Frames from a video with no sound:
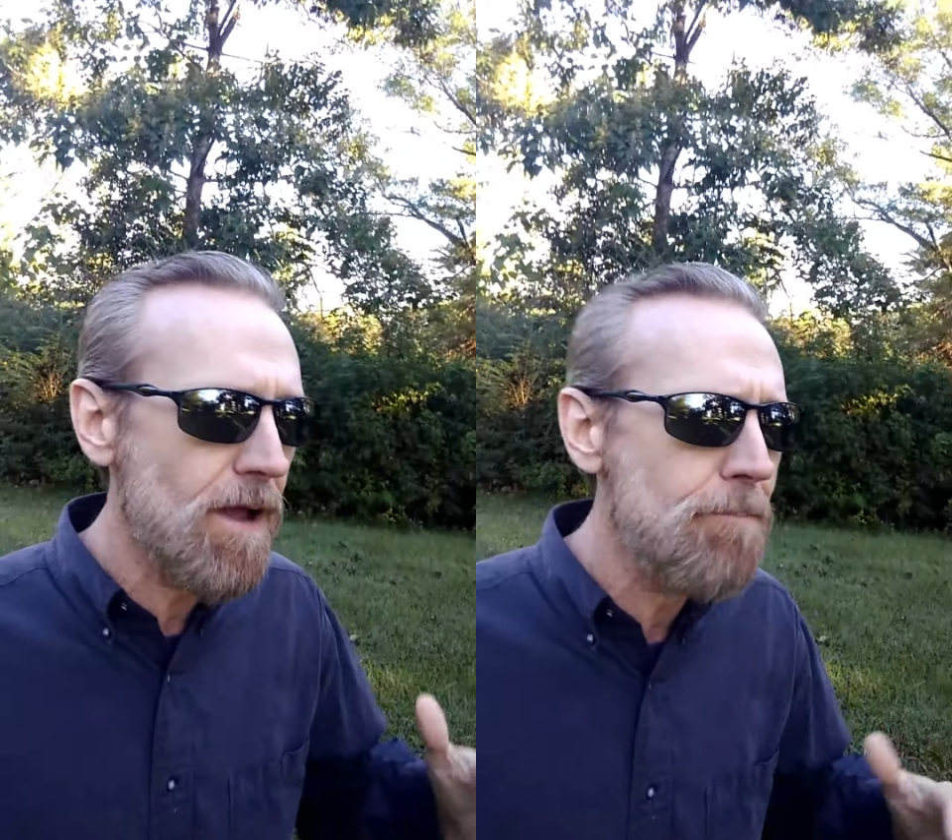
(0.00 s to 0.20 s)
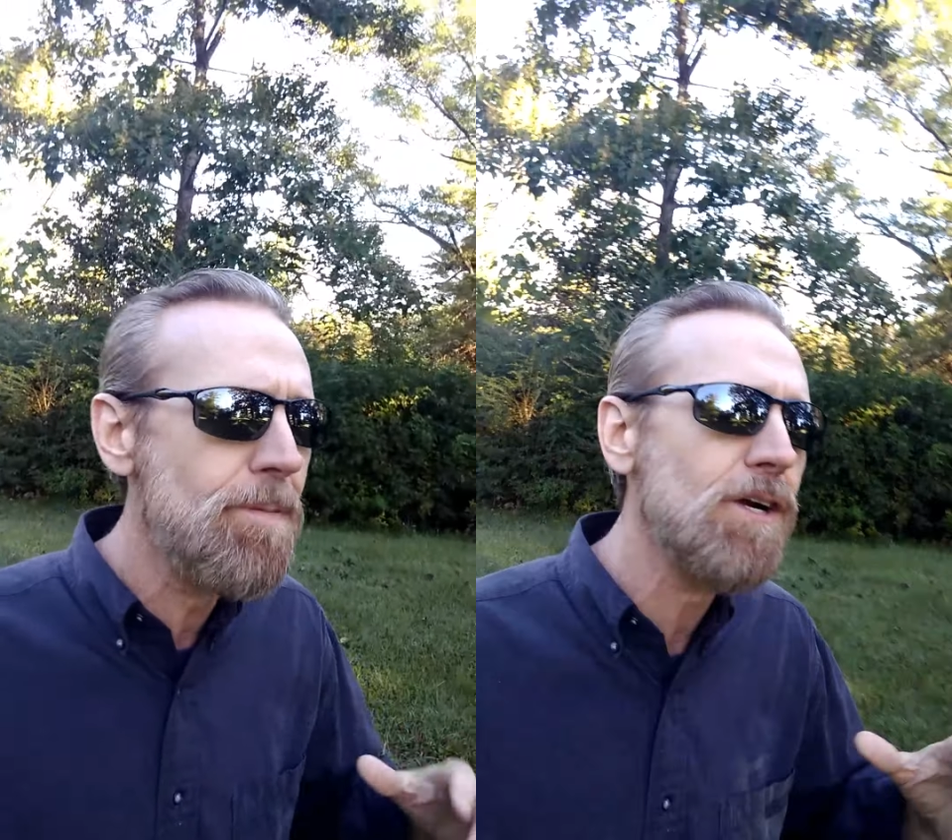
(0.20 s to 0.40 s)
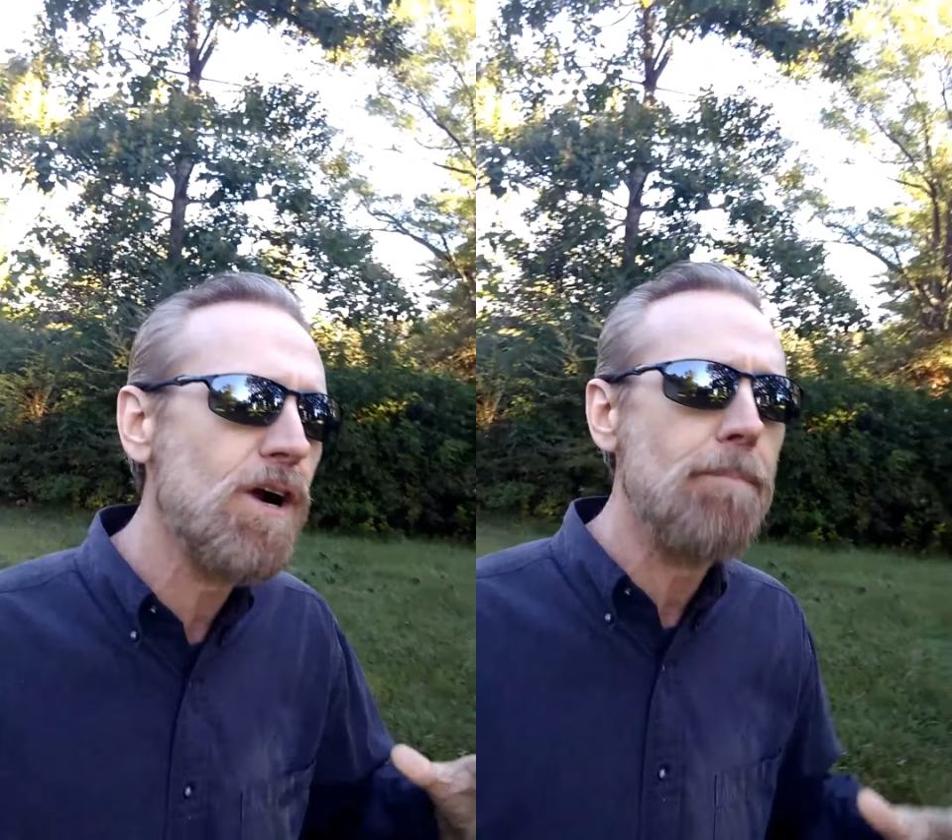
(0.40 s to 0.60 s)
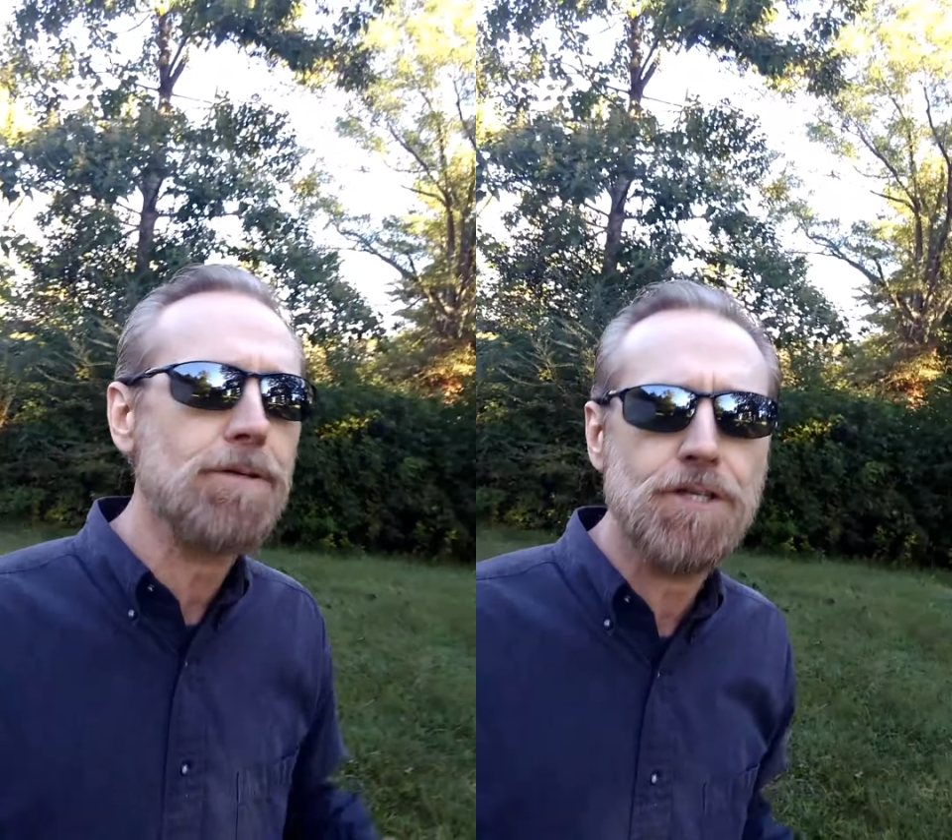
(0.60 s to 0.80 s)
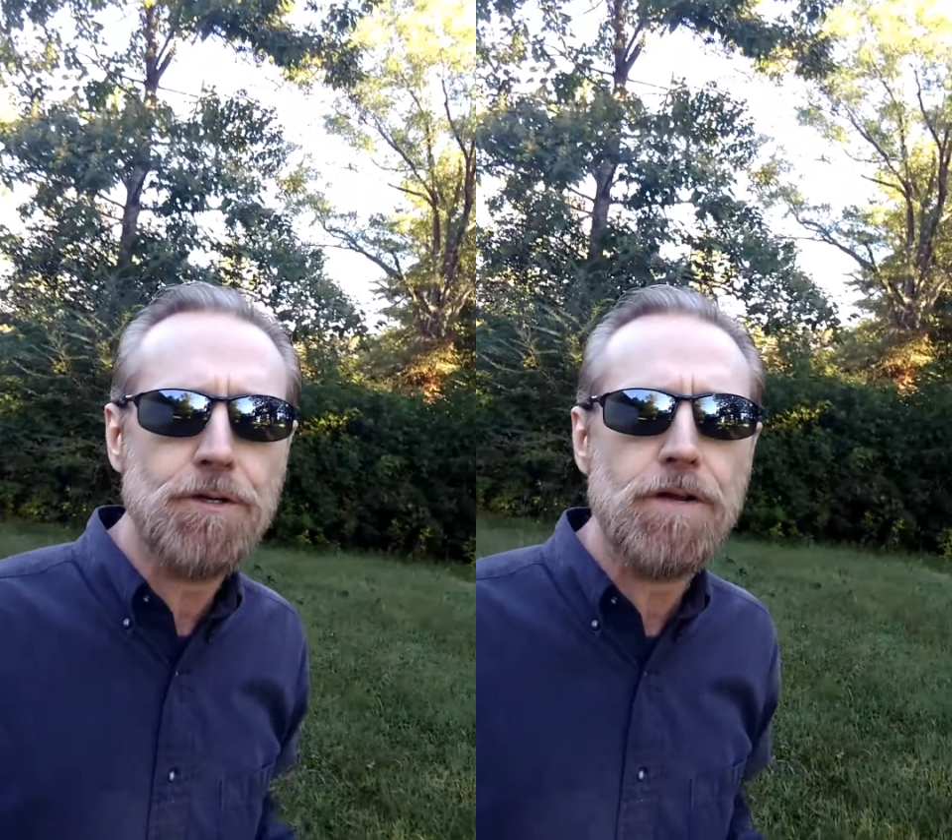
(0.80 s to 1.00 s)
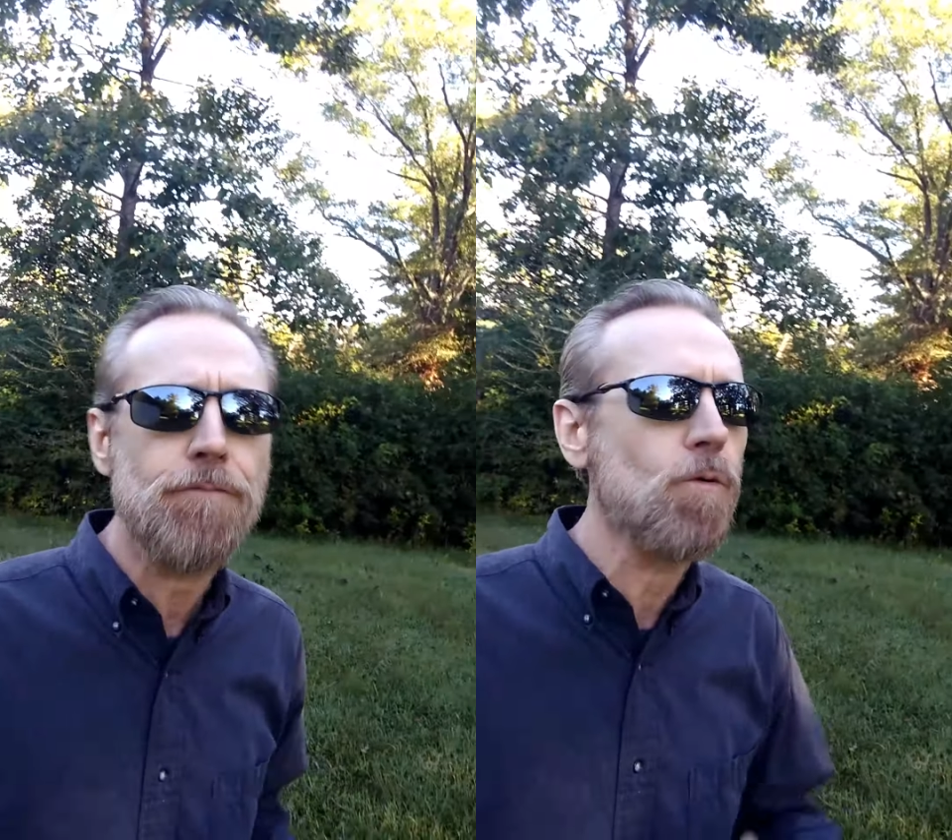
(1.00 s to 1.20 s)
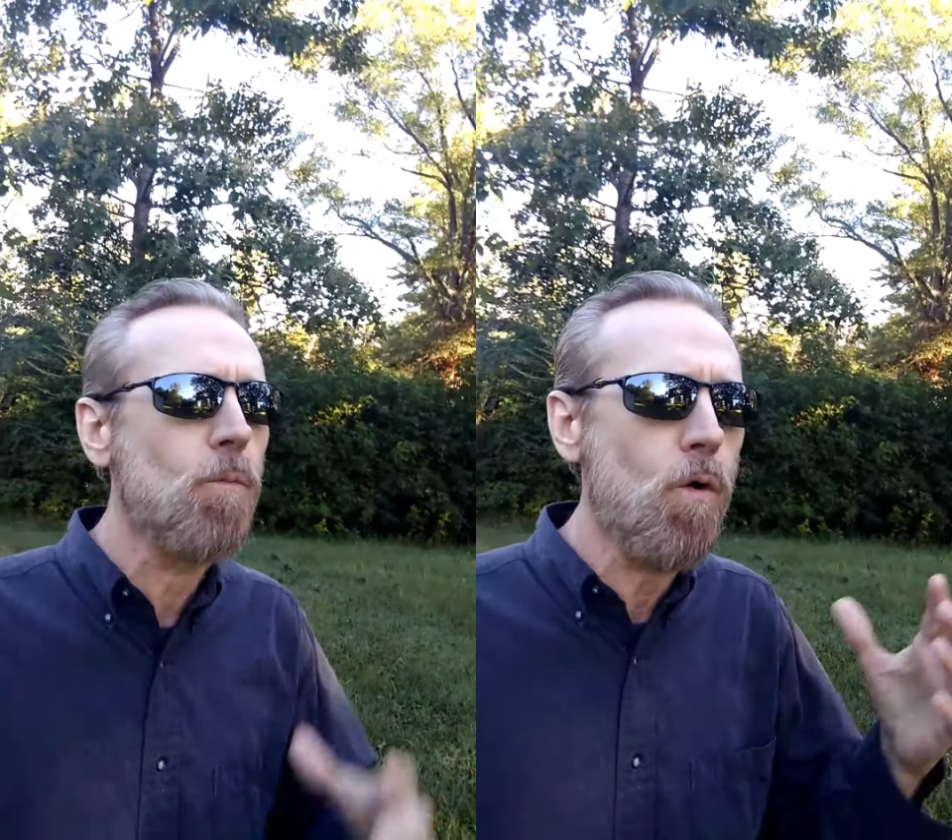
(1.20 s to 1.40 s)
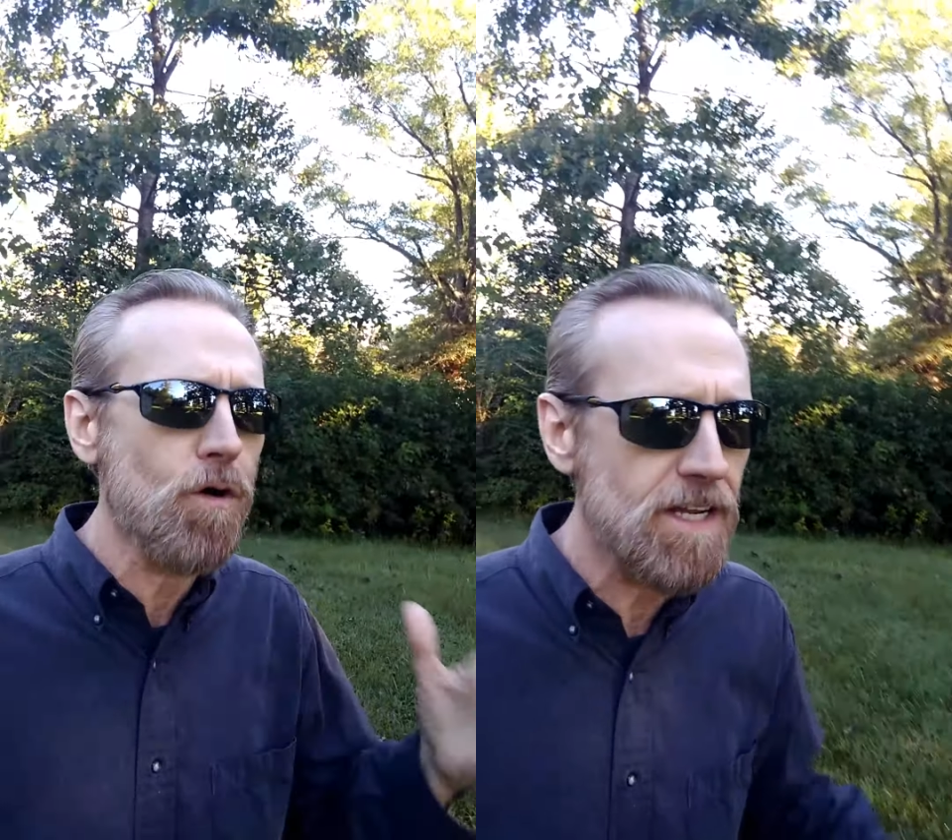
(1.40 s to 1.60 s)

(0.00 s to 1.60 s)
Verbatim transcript: a, bigger opportunity for more